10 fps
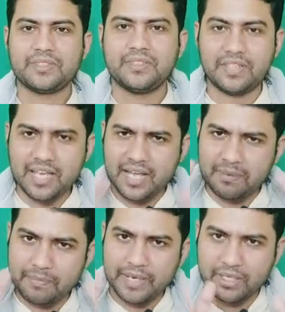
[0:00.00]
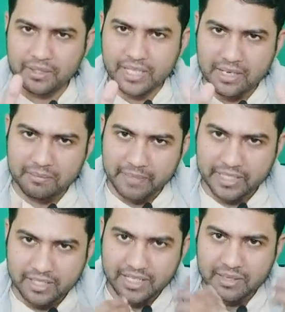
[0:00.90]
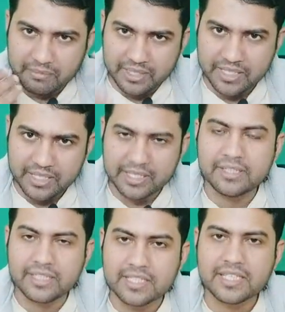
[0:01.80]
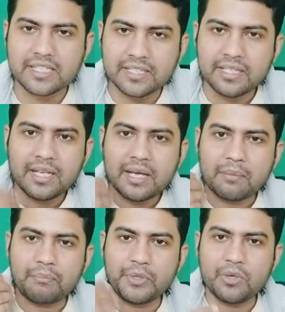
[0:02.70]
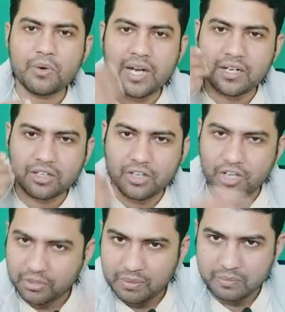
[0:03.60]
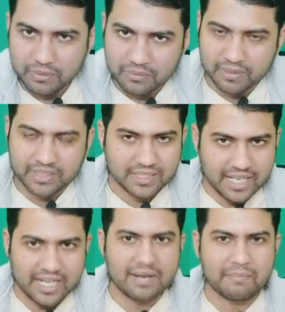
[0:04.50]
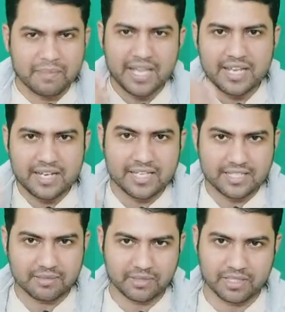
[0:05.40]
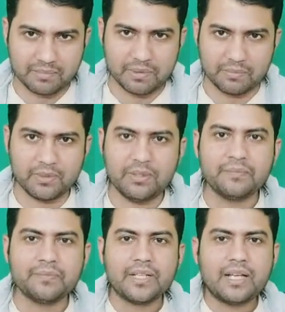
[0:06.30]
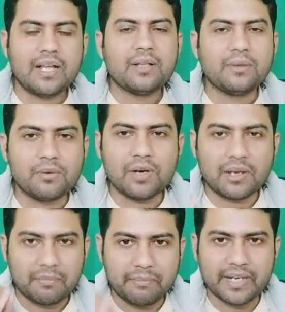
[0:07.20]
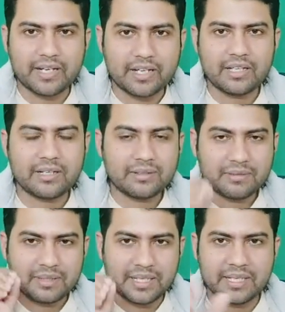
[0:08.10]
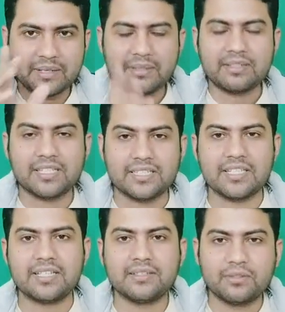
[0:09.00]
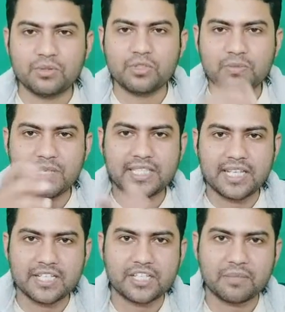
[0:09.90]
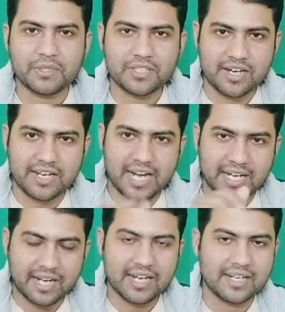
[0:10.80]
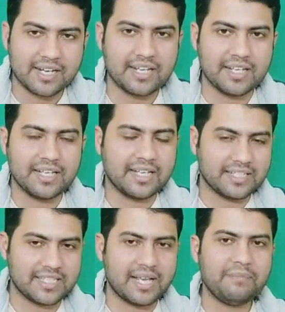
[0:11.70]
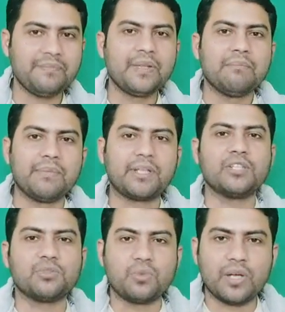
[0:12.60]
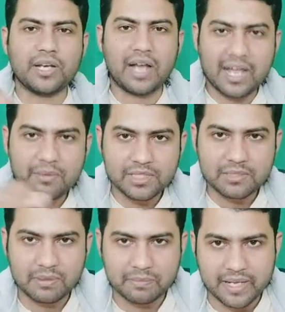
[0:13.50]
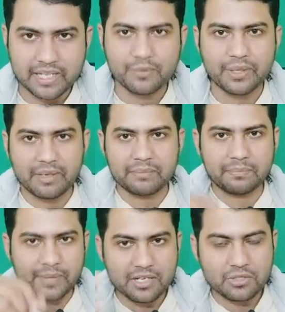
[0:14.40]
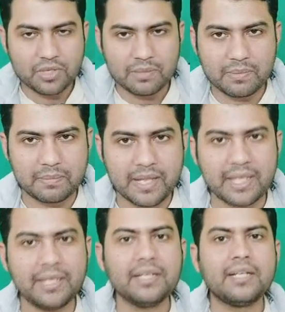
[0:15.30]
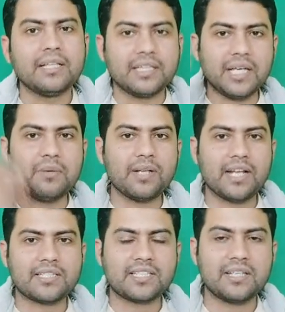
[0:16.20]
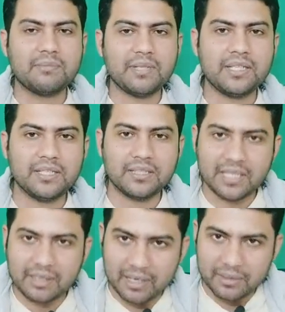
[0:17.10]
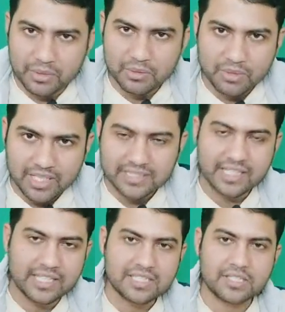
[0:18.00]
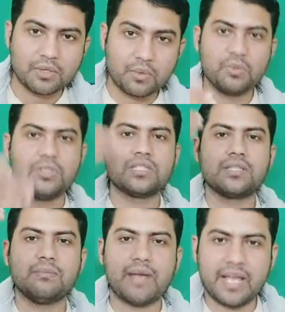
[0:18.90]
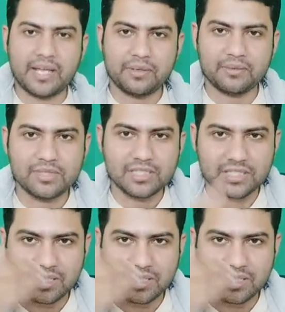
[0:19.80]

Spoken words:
They are better than me in teaching PO and clock people, but there are very less number of people who are better in teaching to specialist officer and lateral entry exam. Because when I was preparing, when my friends were preparing, they were asking me, and we were asking each other, who is the man, who is